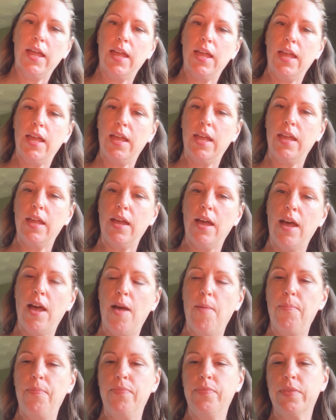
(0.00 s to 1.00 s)
here,
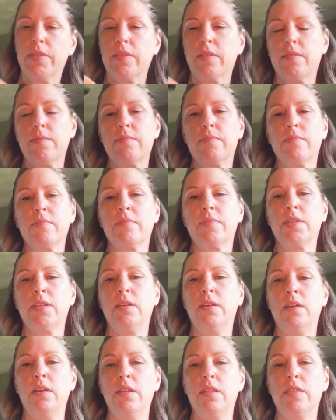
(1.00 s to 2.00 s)

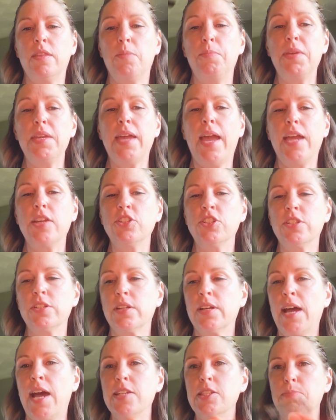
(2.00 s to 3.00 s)
the
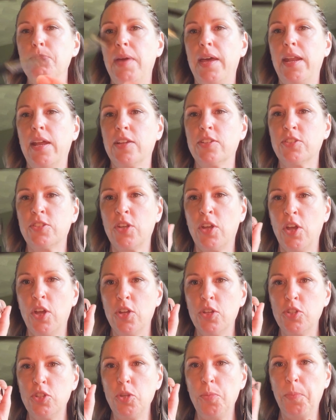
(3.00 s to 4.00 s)
BH Cosmetics
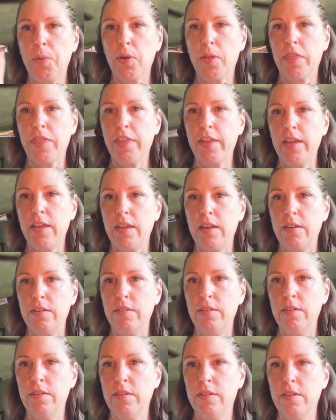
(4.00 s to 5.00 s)
Super
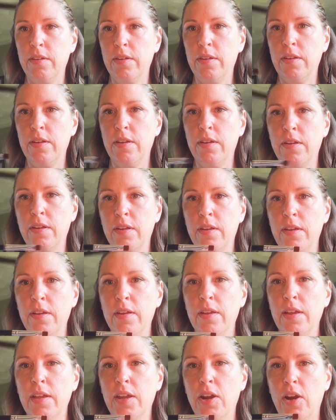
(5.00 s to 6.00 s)
Thin,
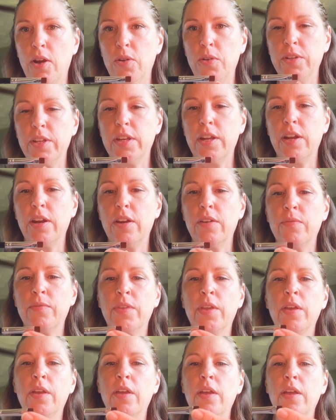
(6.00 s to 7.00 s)
here, I'll hold it here.
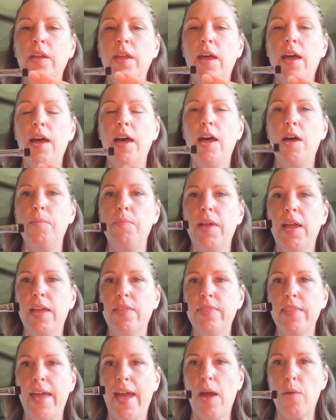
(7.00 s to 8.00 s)

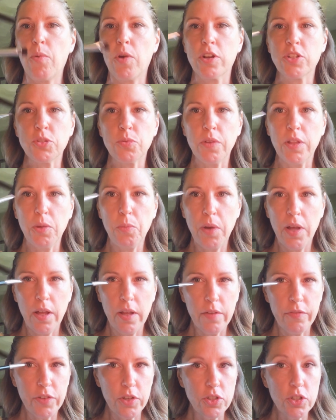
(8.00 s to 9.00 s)
And that works really well
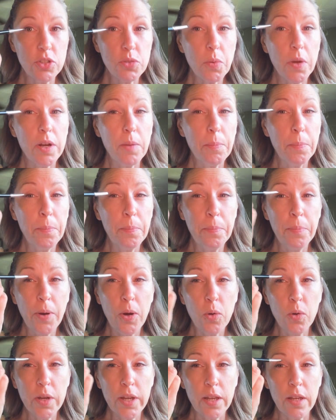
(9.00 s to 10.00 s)
if you just want to
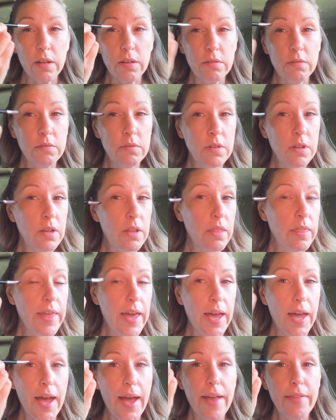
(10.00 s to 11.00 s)
poke in
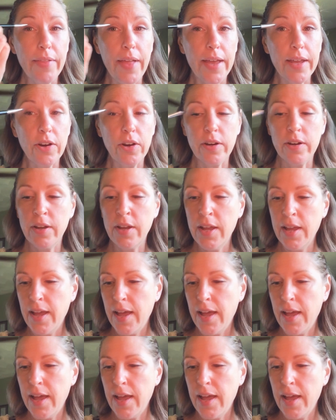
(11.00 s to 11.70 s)
that eyeliner.